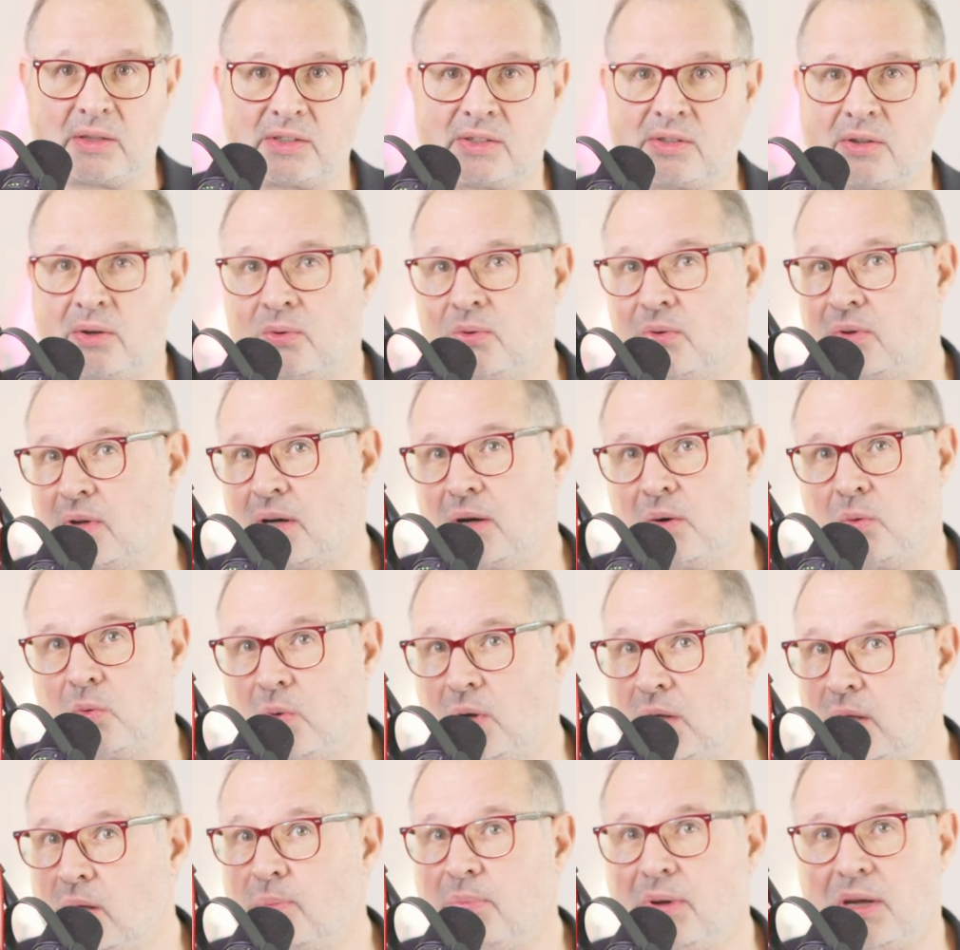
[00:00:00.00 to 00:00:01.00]
So there
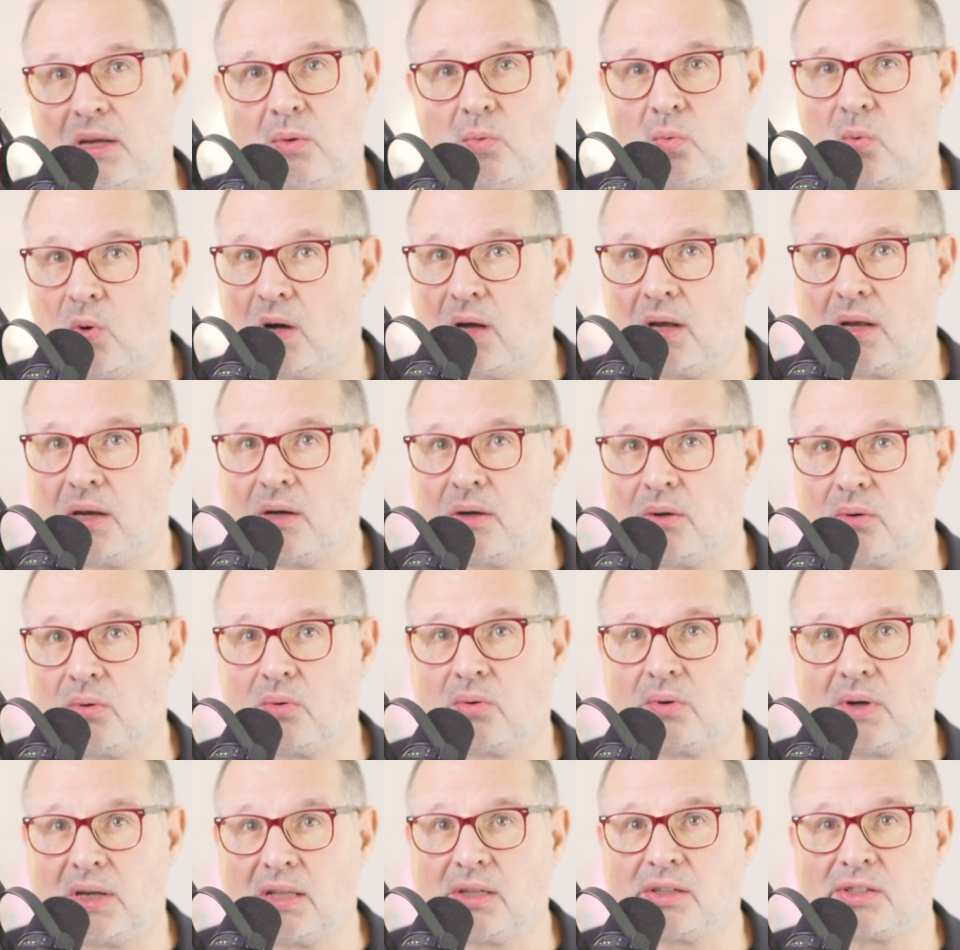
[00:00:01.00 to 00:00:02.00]
will be one
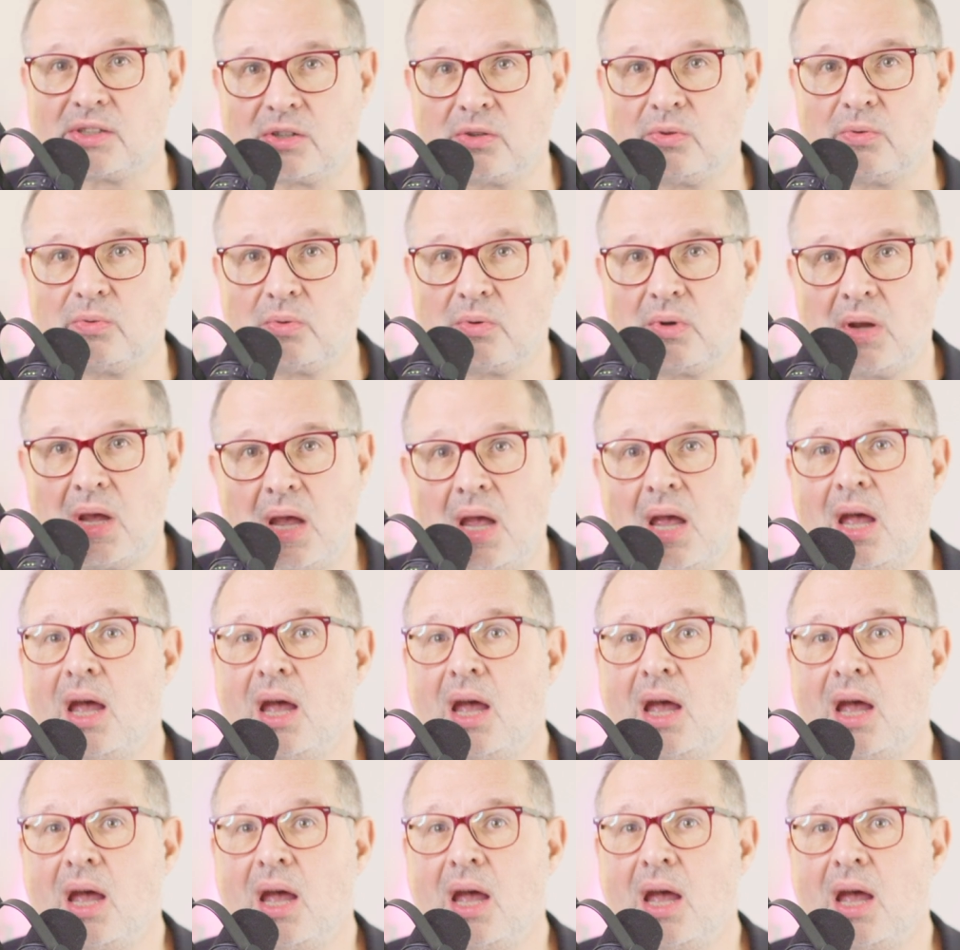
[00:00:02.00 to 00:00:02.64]
real soon.